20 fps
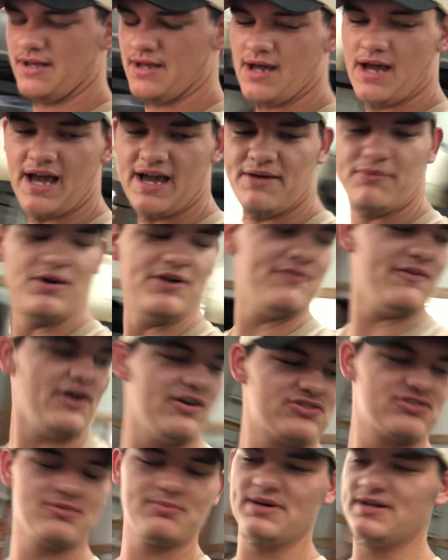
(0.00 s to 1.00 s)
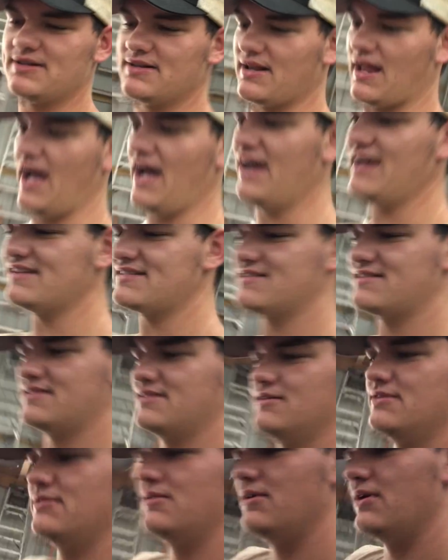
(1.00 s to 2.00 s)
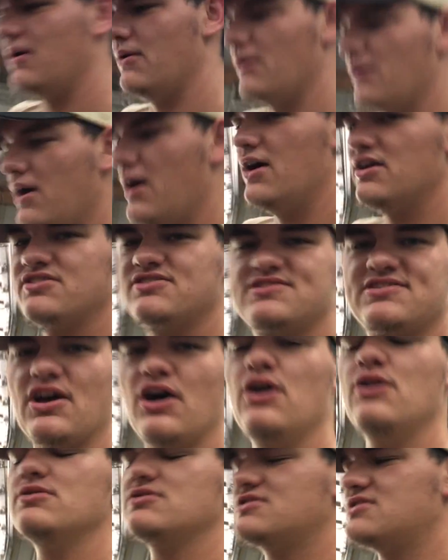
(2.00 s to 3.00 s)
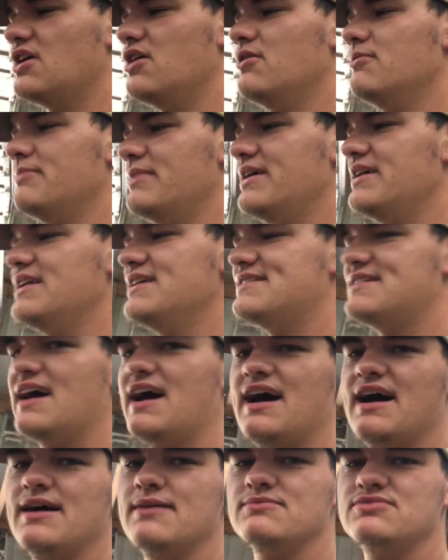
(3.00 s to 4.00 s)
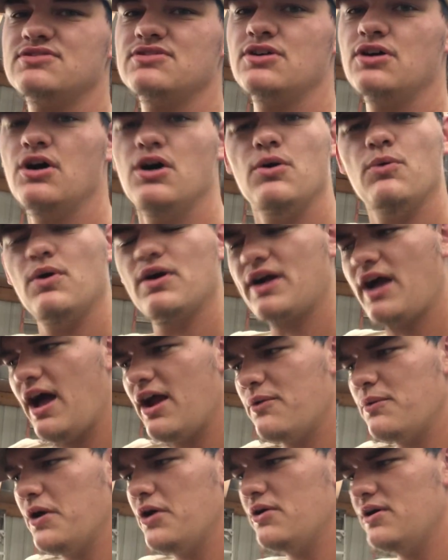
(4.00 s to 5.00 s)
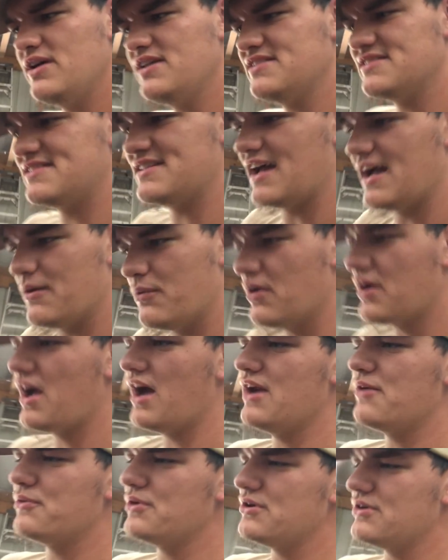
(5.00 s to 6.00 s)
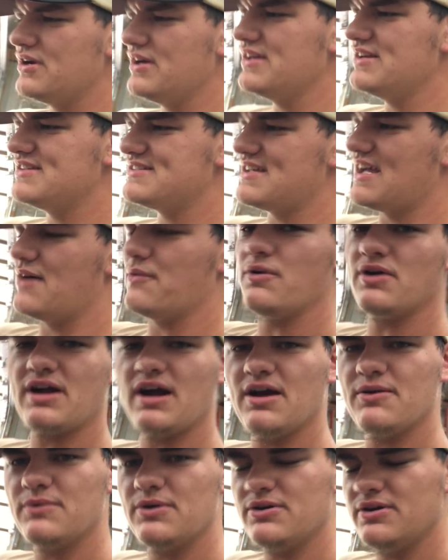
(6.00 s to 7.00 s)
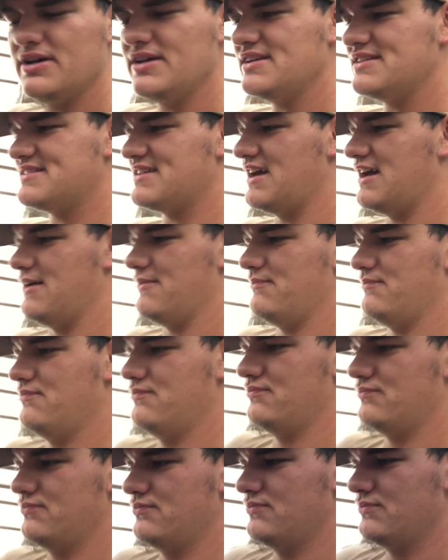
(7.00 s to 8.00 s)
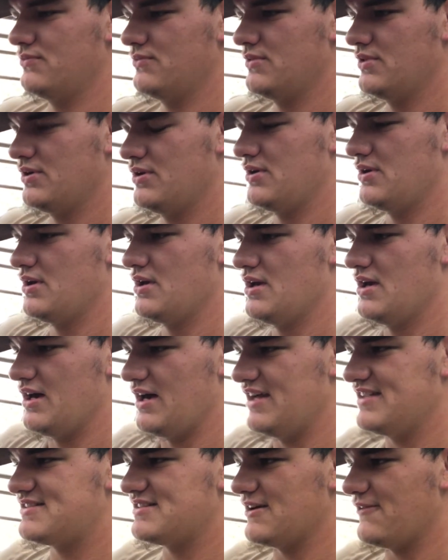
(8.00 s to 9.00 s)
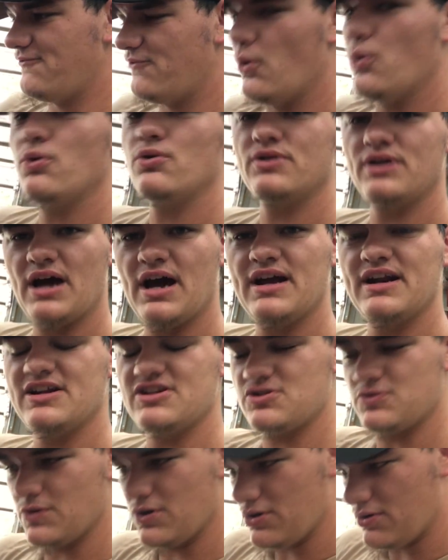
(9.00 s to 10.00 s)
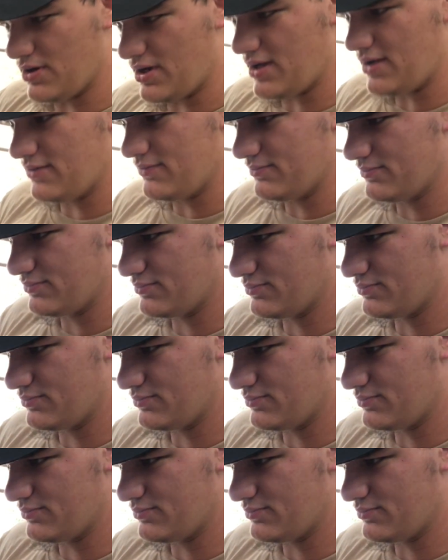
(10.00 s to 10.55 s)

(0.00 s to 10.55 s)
And we've also been asked so many times, what kind of rear end is that? What kind of rear end is that? What kind of rear end is that? It's a Ford 9-inch rear end,